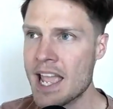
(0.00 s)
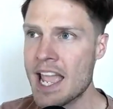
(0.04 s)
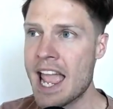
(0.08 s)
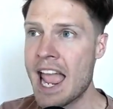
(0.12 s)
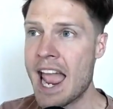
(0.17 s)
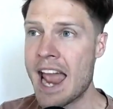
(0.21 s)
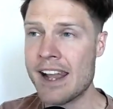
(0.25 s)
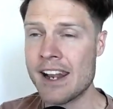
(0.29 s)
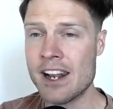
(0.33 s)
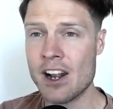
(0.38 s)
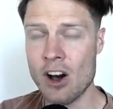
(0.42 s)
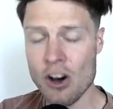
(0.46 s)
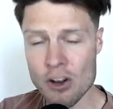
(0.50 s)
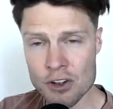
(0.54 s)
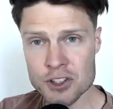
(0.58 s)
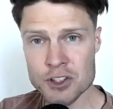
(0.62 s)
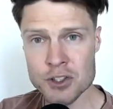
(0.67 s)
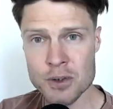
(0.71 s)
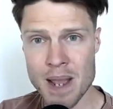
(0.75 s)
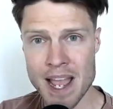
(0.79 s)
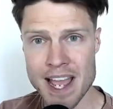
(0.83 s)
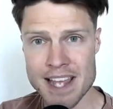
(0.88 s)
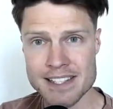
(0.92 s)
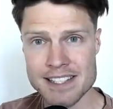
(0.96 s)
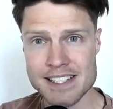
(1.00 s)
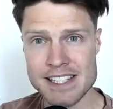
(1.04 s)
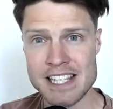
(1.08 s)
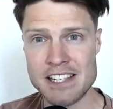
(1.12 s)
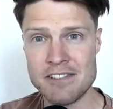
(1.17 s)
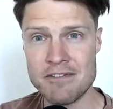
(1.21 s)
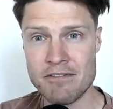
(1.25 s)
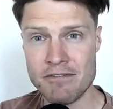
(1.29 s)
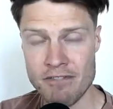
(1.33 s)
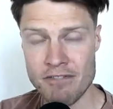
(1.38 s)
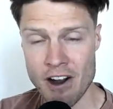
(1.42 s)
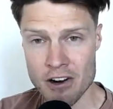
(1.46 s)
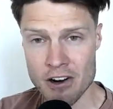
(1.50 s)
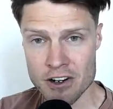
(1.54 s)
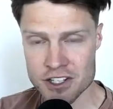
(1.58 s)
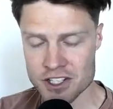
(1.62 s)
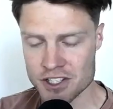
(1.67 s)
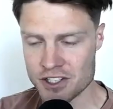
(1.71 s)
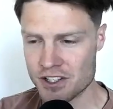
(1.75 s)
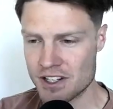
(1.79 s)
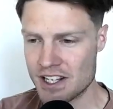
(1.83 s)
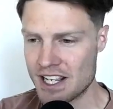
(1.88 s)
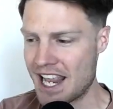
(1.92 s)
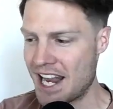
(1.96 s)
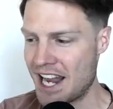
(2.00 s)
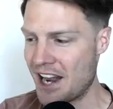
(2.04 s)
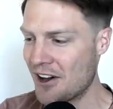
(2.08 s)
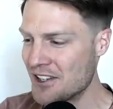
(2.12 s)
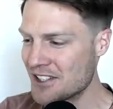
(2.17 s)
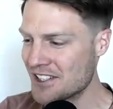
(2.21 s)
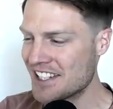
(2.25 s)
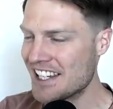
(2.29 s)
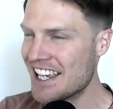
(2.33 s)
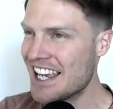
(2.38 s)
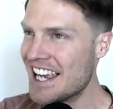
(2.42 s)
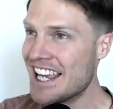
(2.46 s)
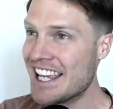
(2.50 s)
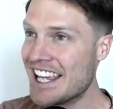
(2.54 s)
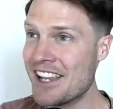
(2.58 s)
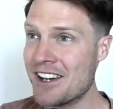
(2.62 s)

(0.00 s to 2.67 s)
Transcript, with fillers: And it also has the function. He